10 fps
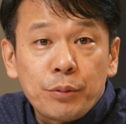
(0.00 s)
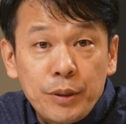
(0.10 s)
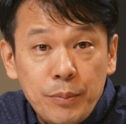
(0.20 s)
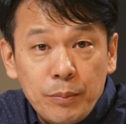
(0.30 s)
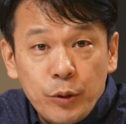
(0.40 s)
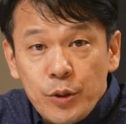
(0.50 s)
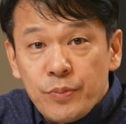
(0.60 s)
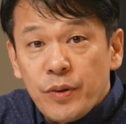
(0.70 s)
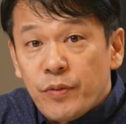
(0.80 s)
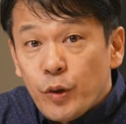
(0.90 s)
premium
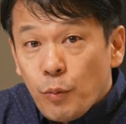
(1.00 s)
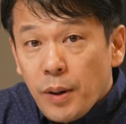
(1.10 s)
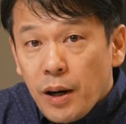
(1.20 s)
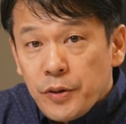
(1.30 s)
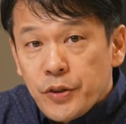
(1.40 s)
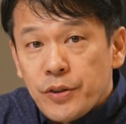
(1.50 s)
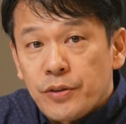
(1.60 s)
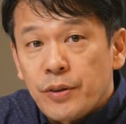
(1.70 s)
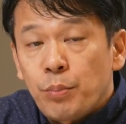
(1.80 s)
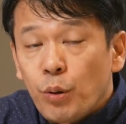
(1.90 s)
USB video bars,
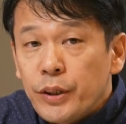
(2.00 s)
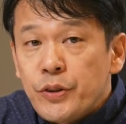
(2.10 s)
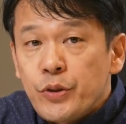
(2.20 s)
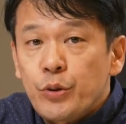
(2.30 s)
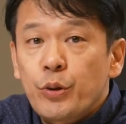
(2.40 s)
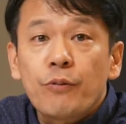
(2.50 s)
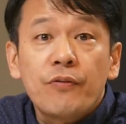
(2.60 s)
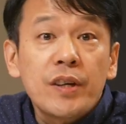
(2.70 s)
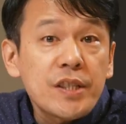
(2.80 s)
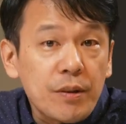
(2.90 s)
the Poly Studio
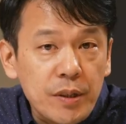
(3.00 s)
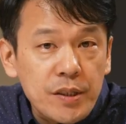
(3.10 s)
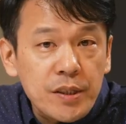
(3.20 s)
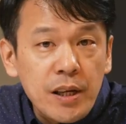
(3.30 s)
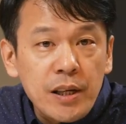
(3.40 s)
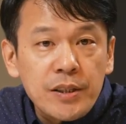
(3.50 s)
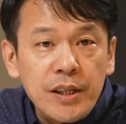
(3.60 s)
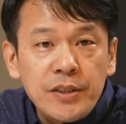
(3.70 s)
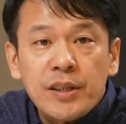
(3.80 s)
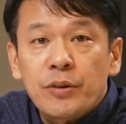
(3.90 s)
V series,
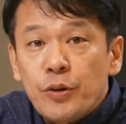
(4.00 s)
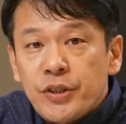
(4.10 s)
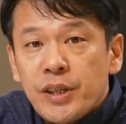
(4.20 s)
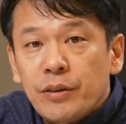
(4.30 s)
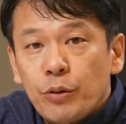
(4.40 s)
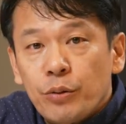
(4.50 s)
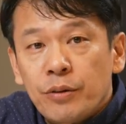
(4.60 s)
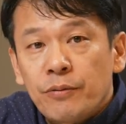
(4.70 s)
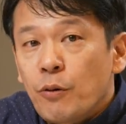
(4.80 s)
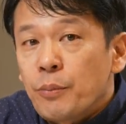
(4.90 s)
sets a new standard
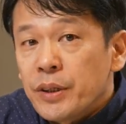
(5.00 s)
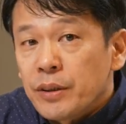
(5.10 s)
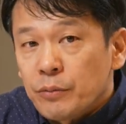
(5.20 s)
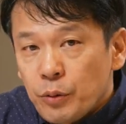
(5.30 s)
for meeting